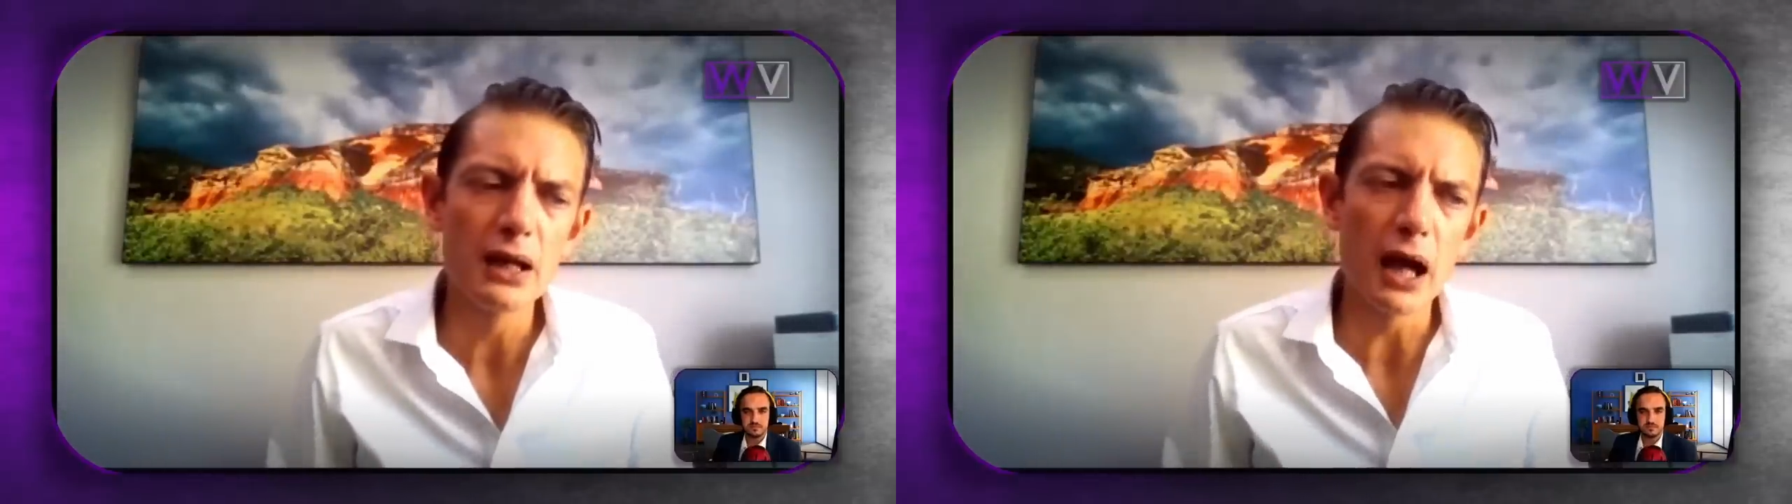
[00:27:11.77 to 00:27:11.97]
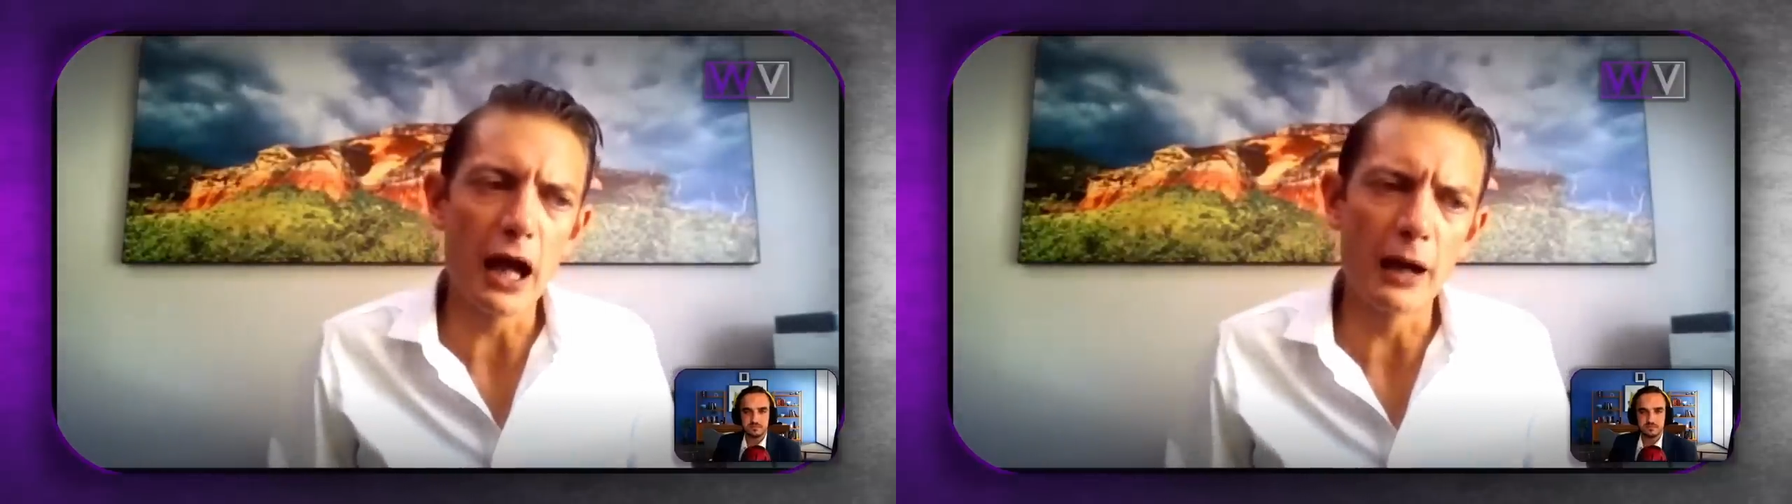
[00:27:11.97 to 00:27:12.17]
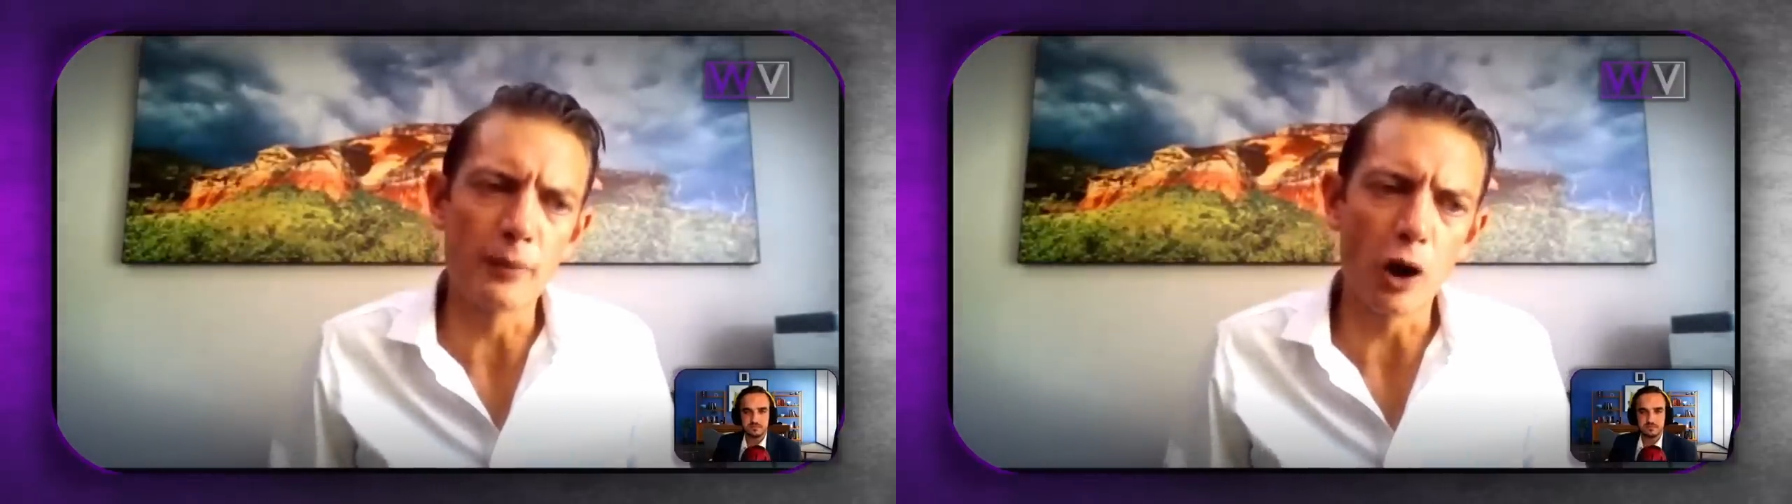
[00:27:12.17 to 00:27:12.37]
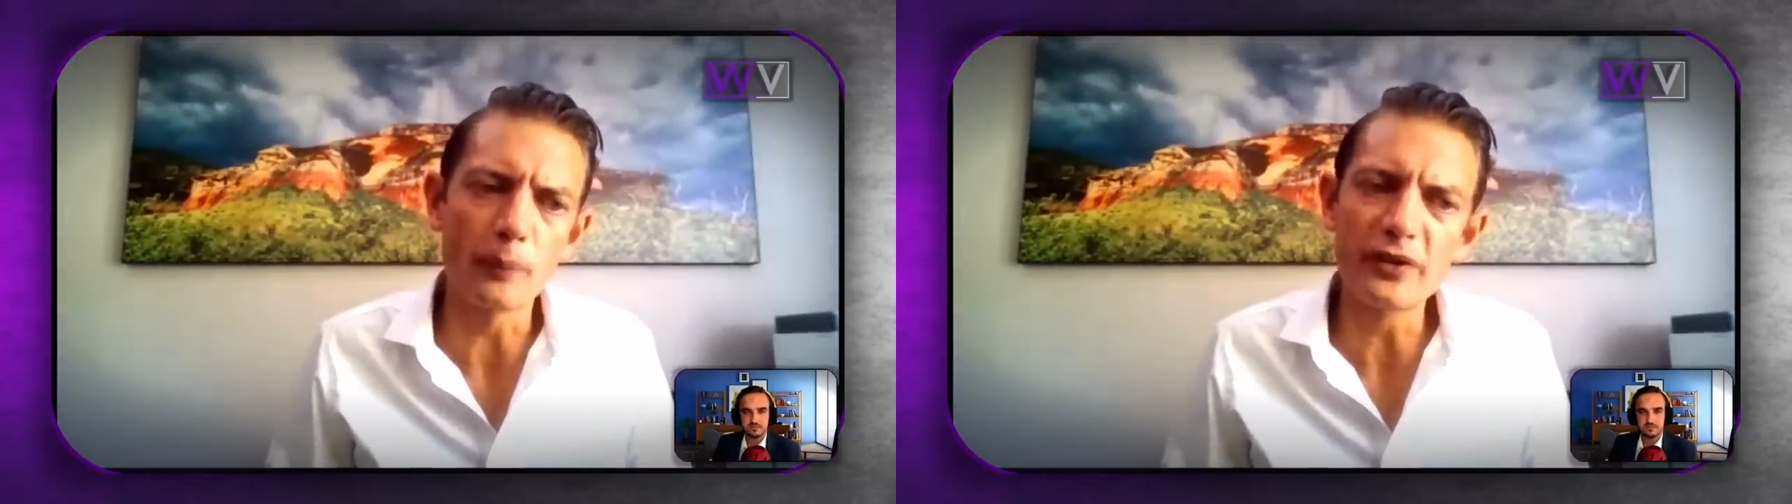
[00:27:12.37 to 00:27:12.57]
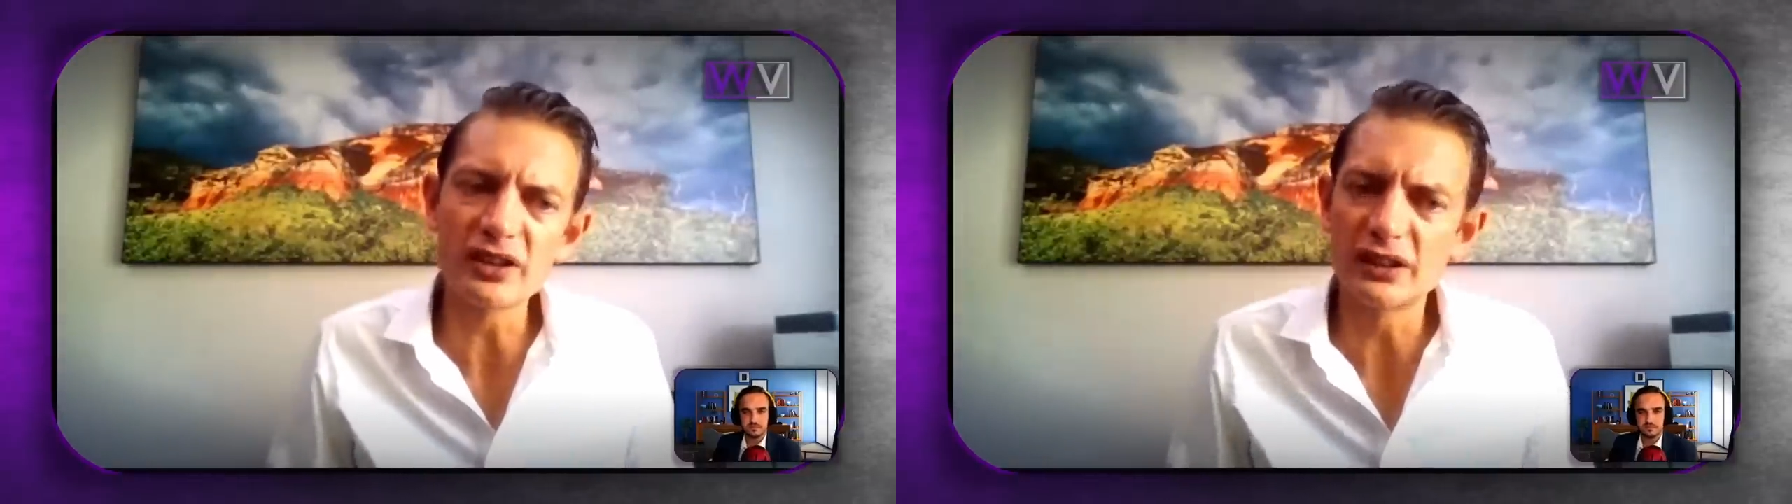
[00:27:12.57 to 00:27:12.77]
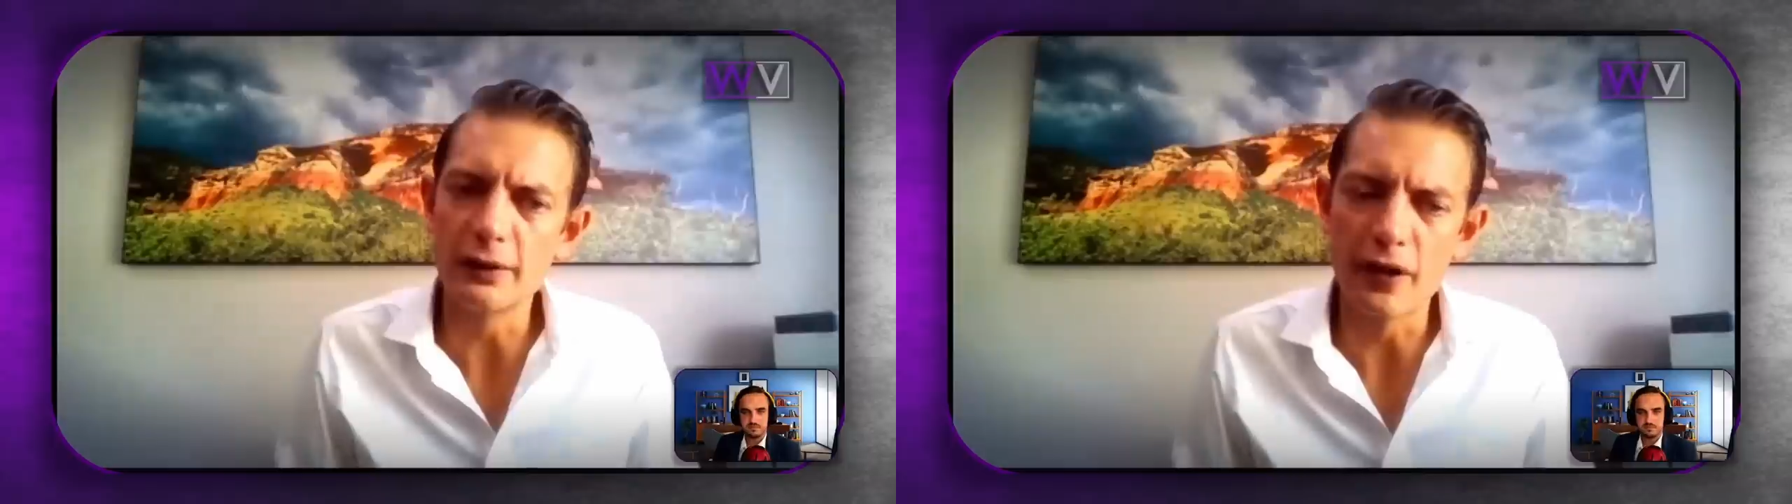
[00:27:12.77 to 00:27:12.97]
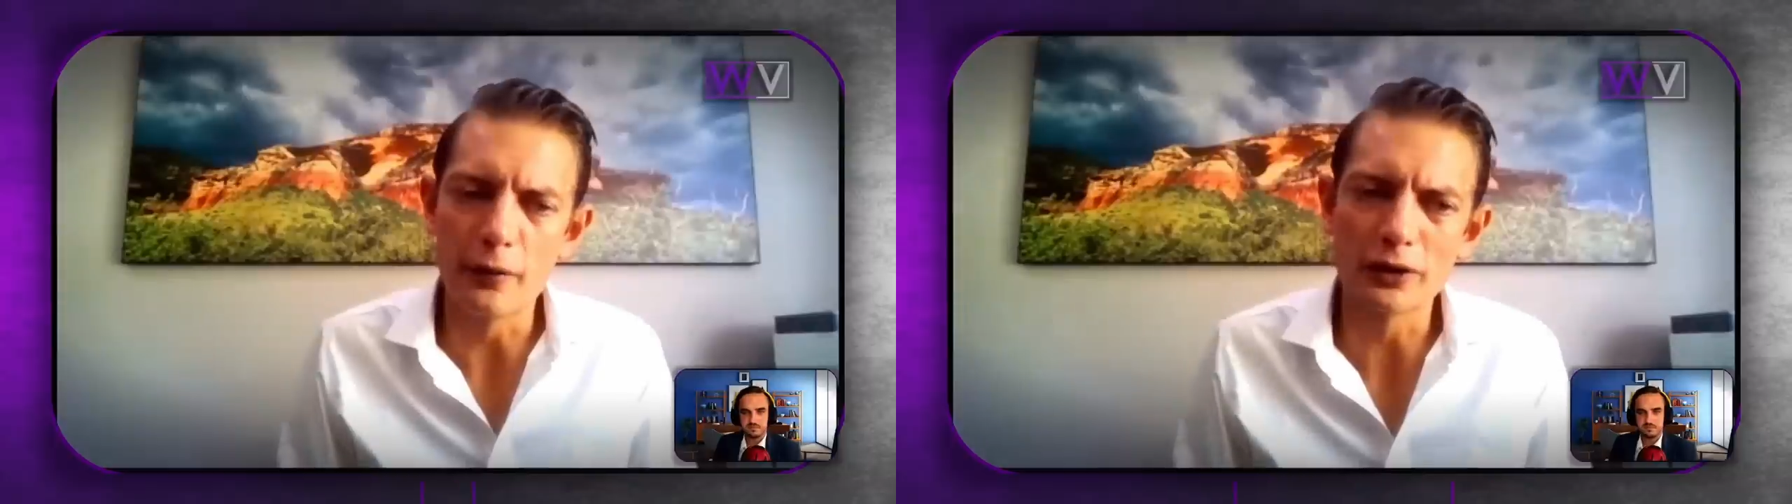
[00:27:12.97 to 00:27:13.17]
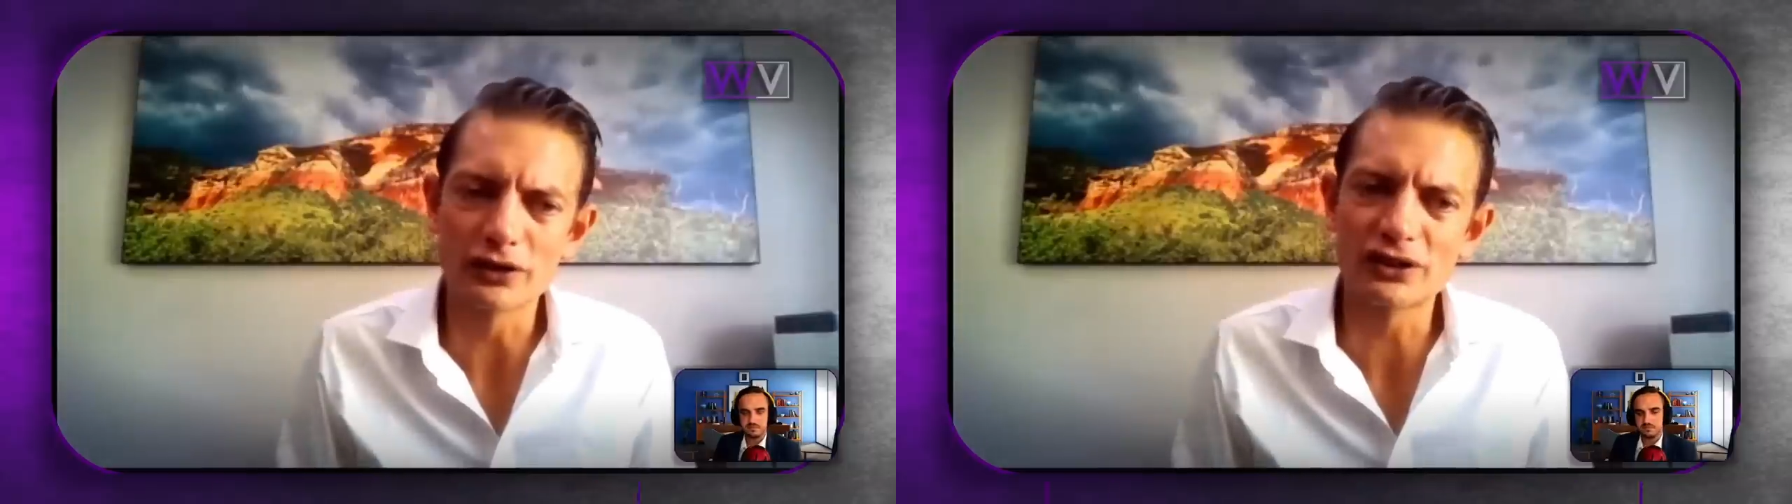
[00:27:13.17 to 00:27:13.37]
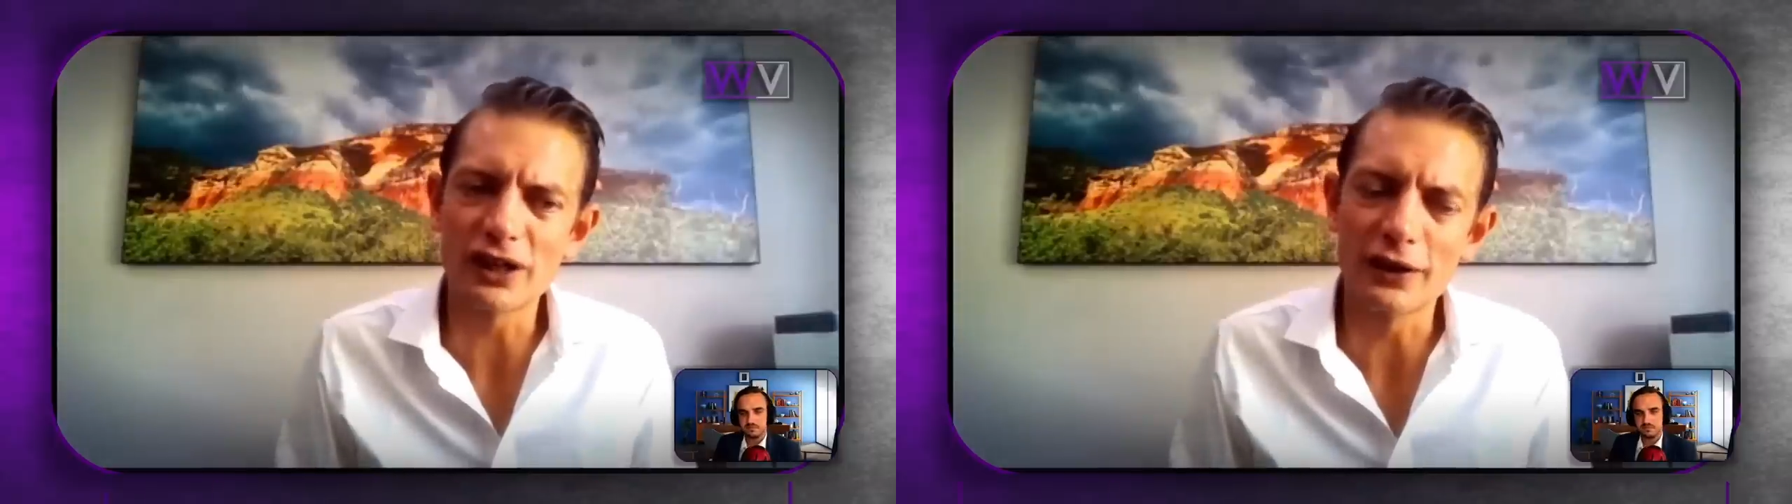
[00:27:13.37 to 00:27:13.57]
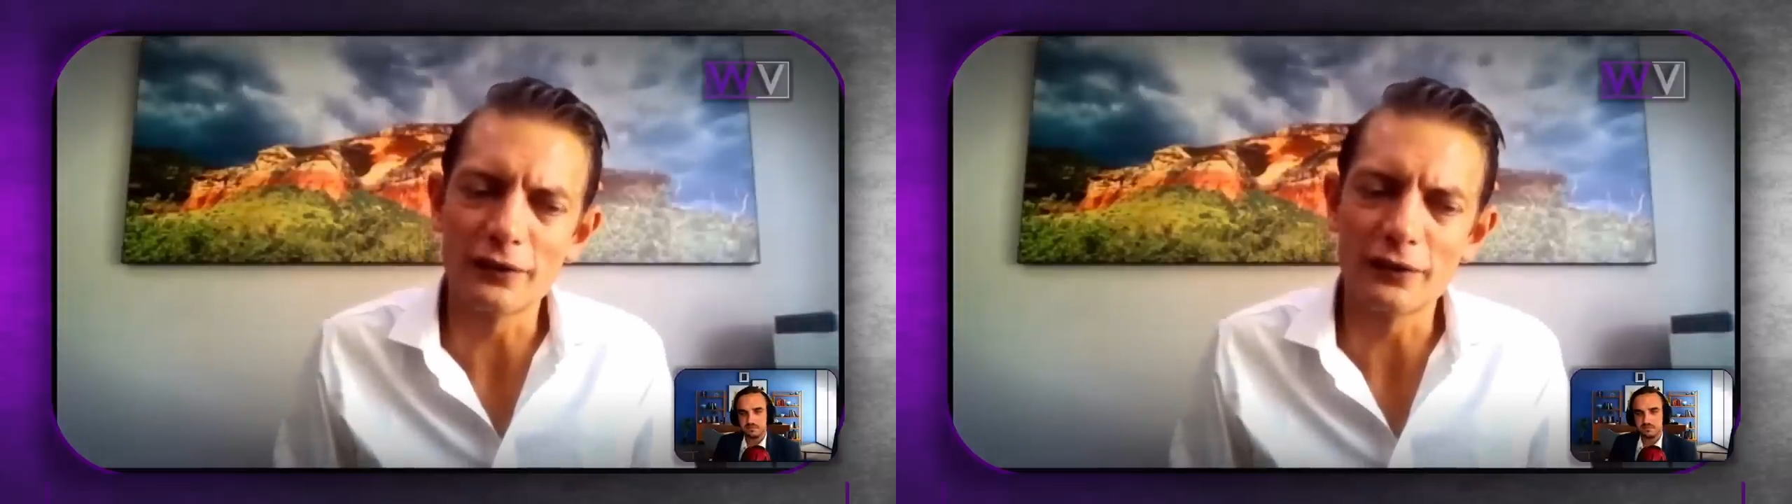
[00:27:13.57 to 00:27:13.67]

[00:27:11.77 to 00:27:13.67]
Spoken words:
Obviously, there was